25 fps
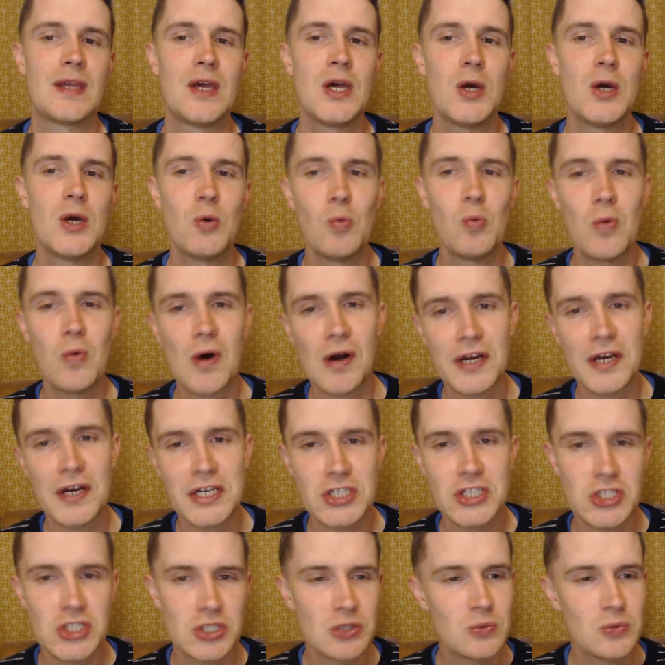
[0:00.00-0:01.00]
Why
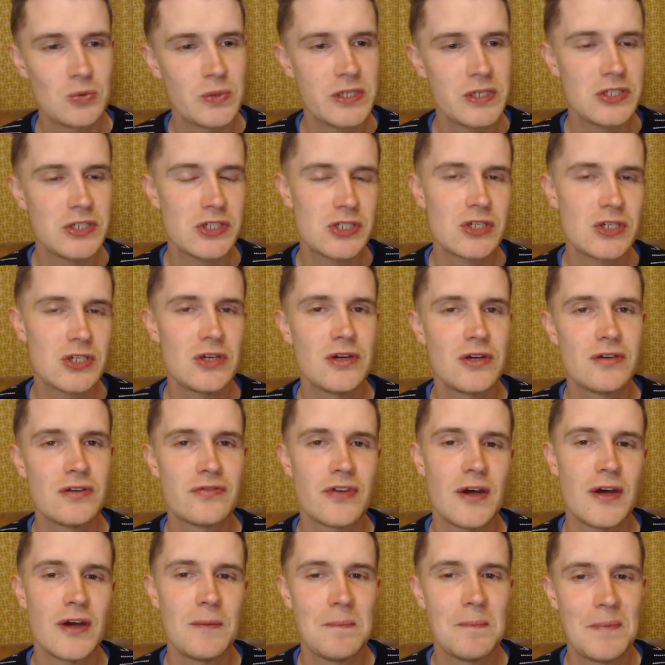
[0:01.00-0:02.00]
should we serve
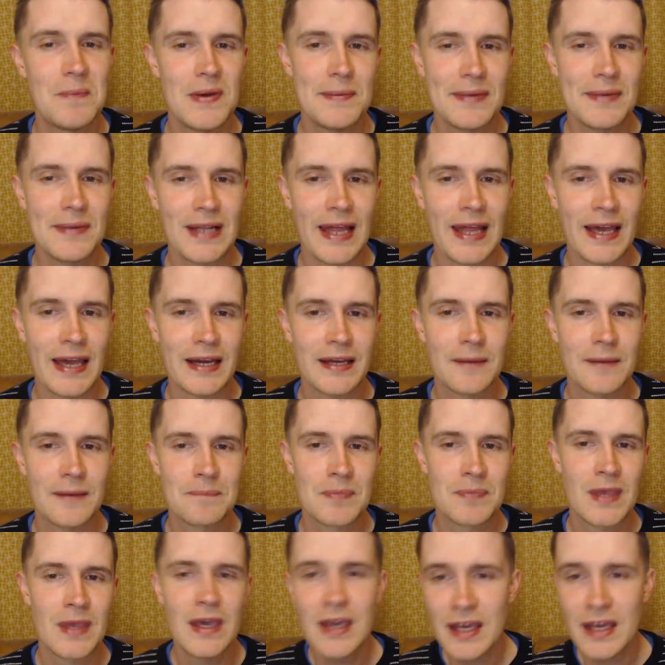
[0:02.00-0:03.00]
Abimelech?
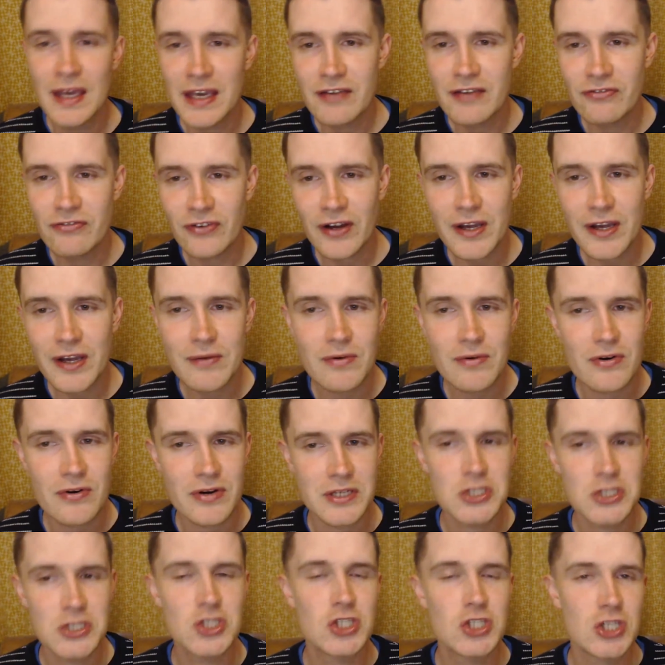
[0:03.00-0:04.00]
If I were
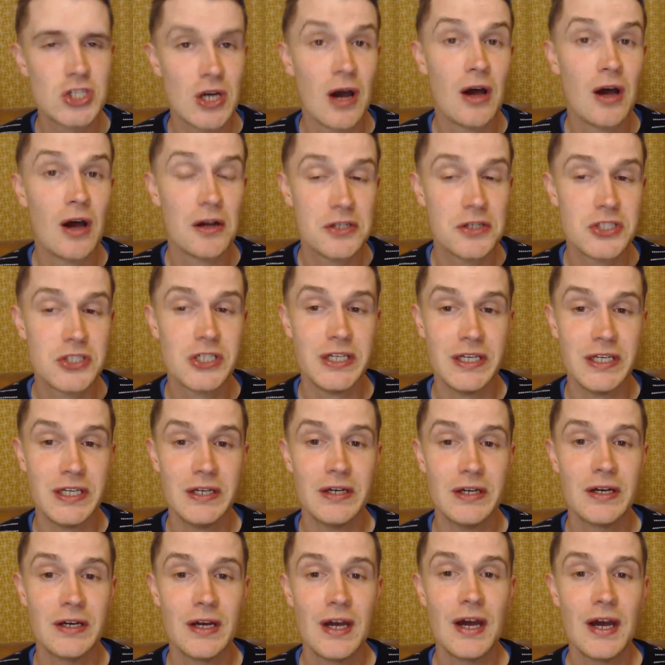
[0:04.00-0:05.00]
in charge
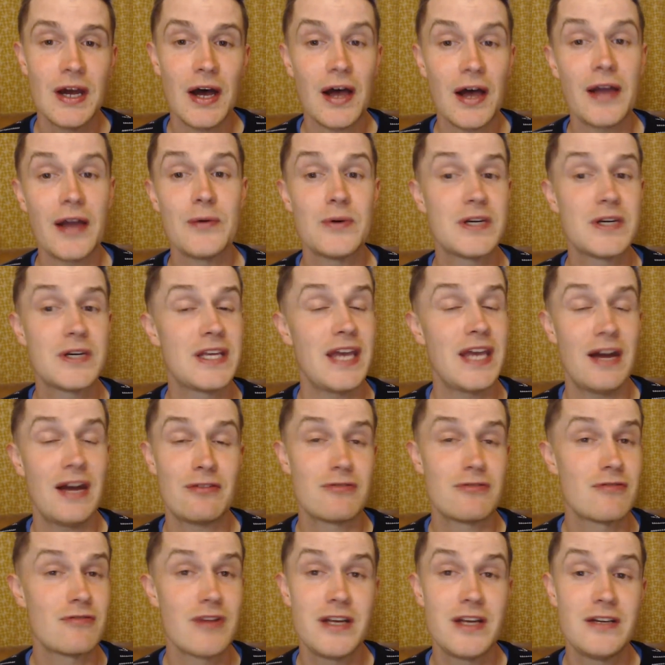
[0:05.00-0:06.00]
here, I would get
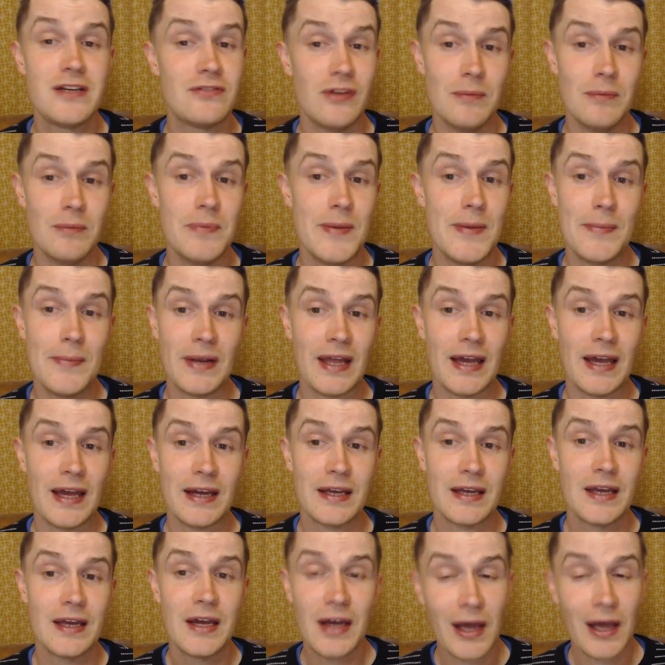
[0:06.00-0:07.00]
rid of Abimelech.
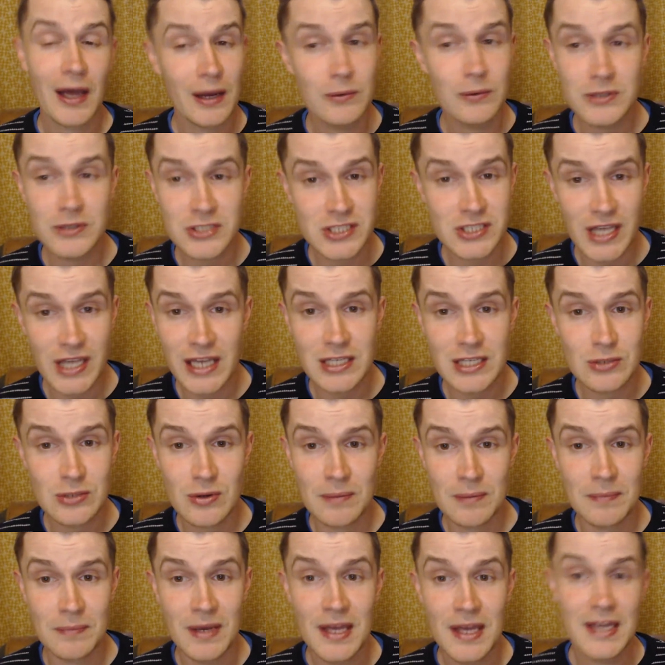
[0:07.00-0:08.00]
I would say to
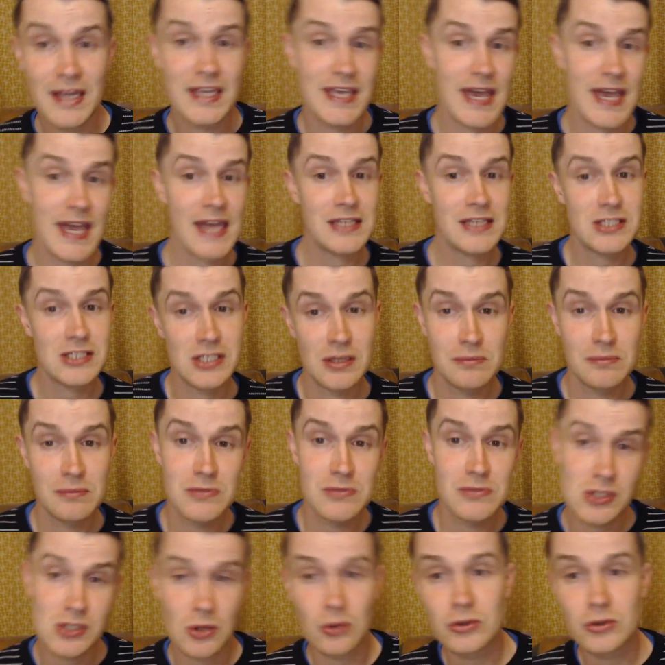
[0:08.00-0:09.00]
him, get some
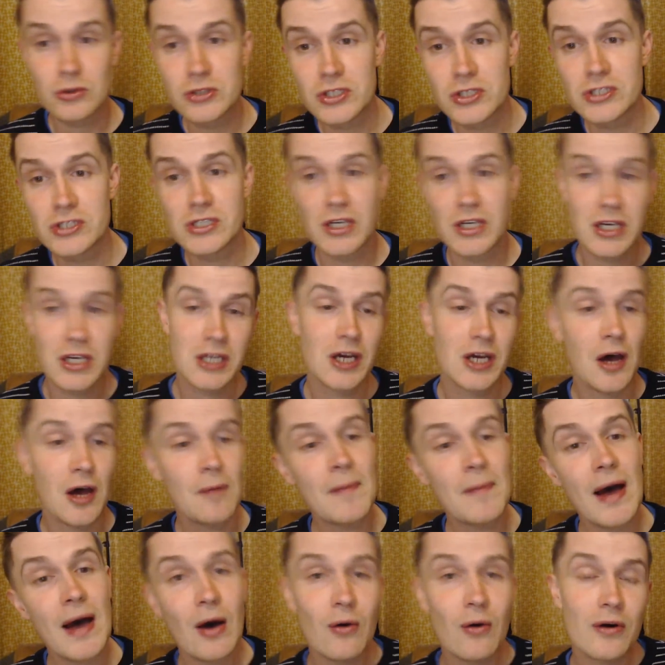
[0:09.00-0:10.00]
soldiers and come
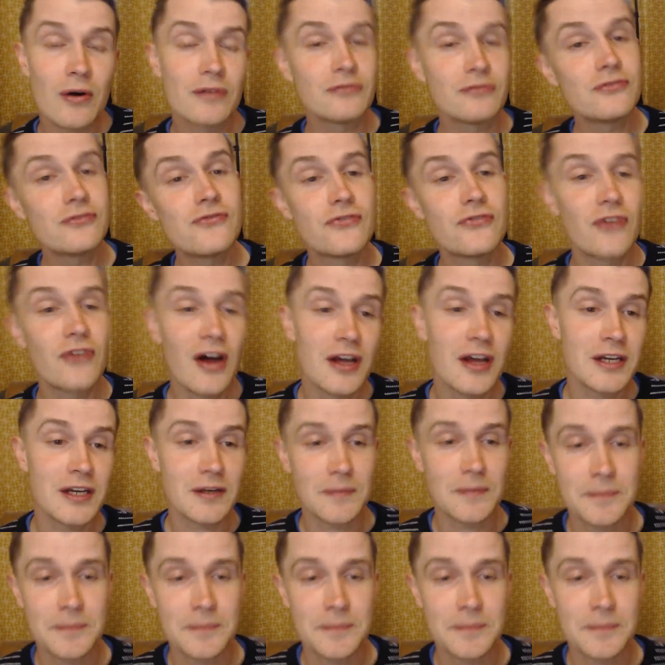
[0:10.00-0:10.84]
out and fight.